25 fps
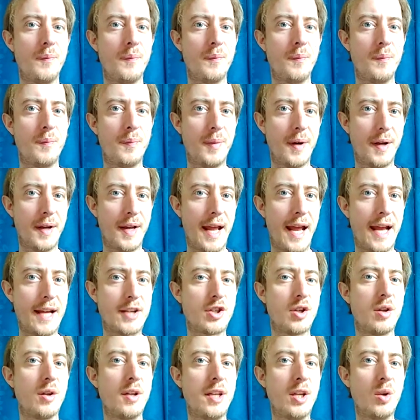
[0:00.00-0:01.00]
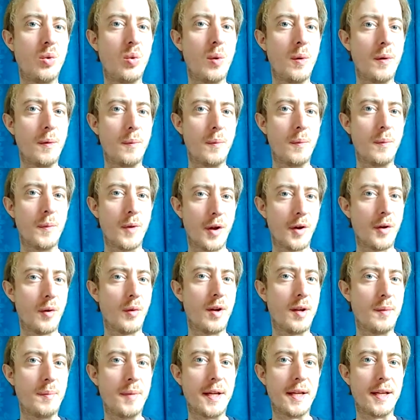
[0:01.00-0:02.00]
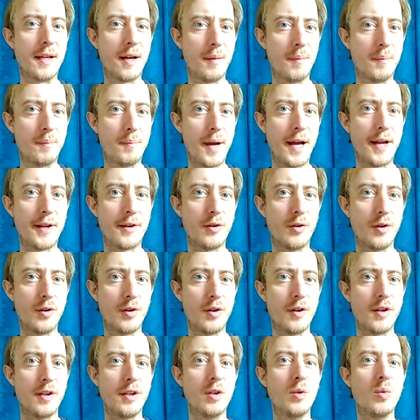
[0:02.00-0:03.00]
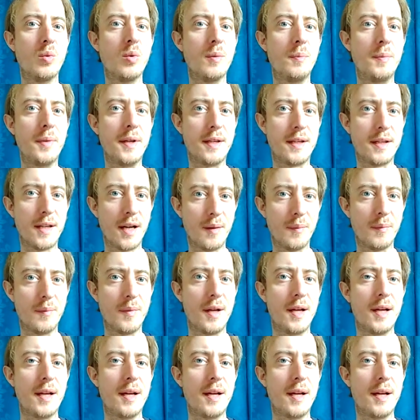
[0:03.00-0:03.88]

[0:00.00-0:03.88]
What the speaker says: But actually you will not only become better, you will become